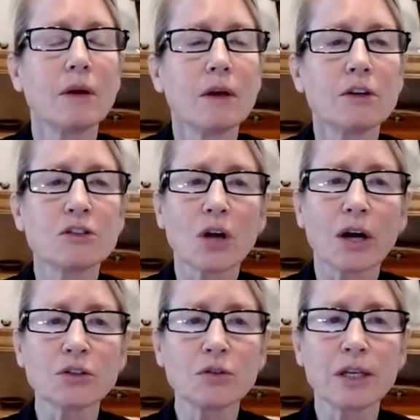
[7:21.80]
There's
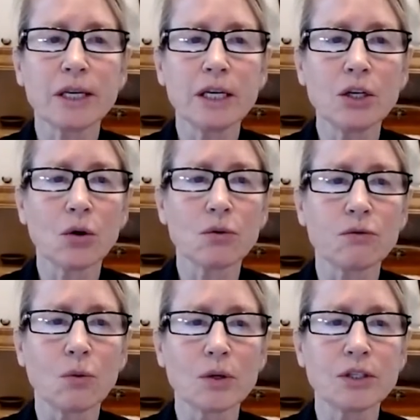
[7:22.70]
also the Keynote
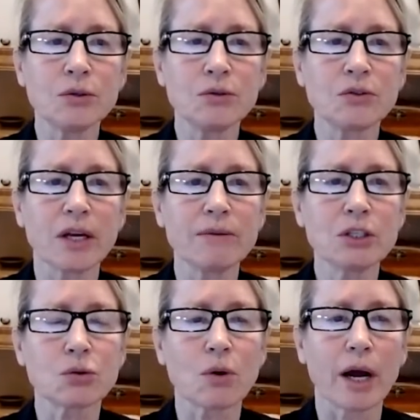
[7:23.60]
427
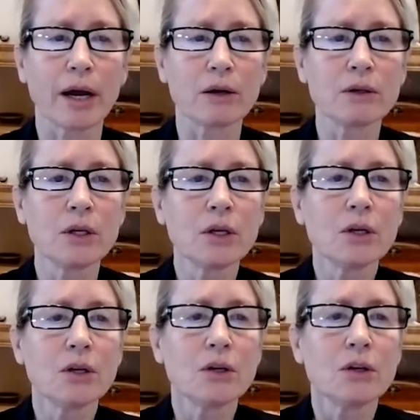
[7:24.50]
trial,
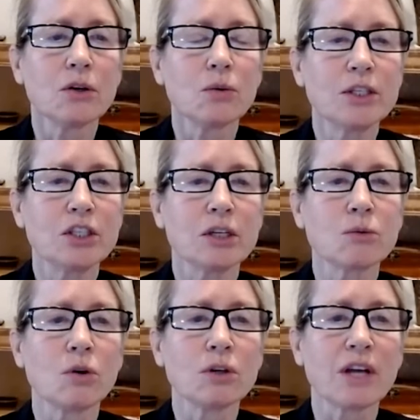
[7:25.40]
which
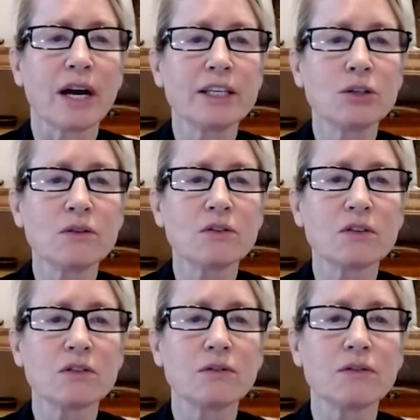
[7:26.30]
enrolled
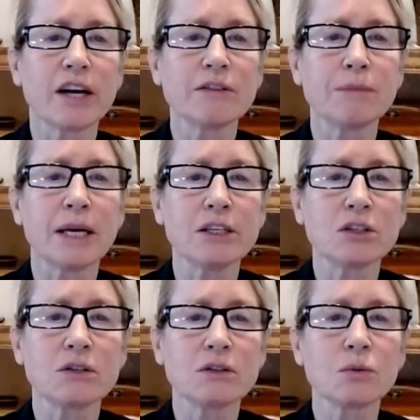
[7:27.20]
165
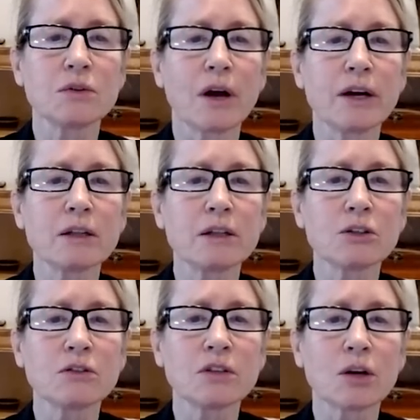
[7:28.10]
patients with
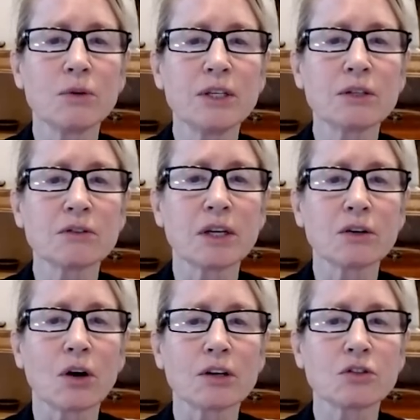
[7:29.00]
non-clear cell renal cell
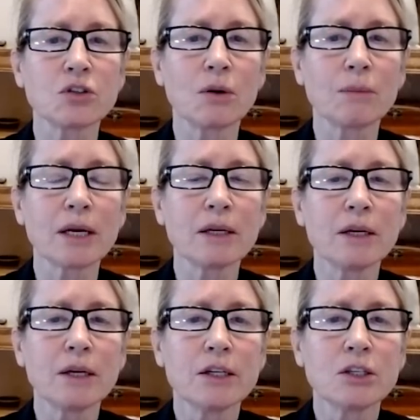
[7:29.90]
carcinoma
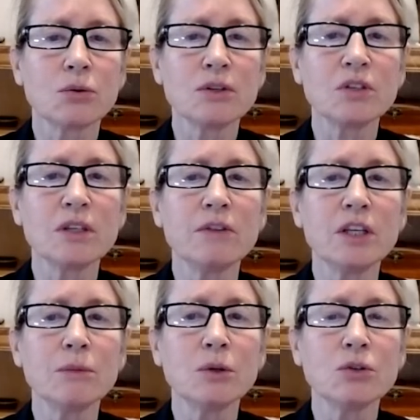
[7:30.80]
to receive the
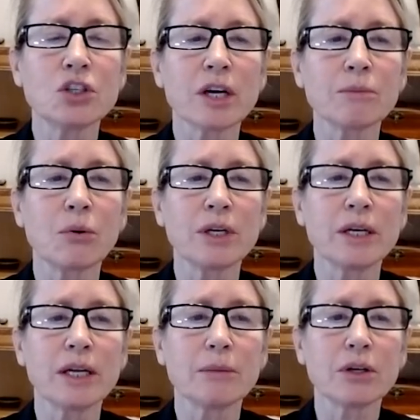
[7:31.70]
immune checkpoint
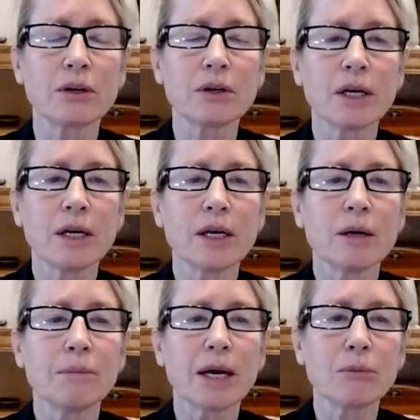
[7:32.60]
inhibitor
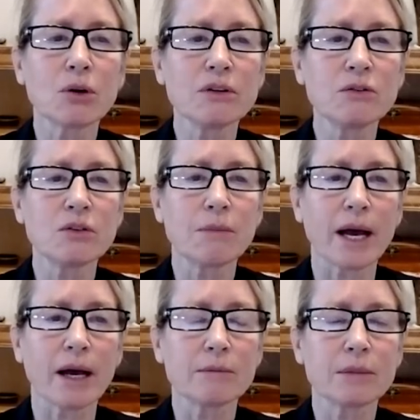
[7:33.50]

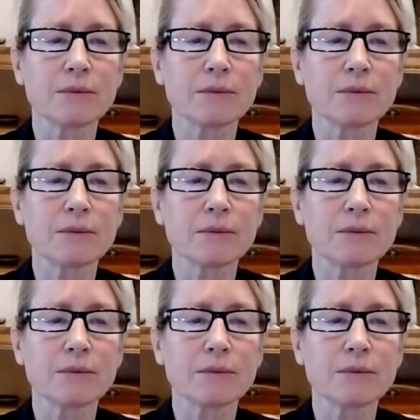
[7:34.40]
pembrolizumab.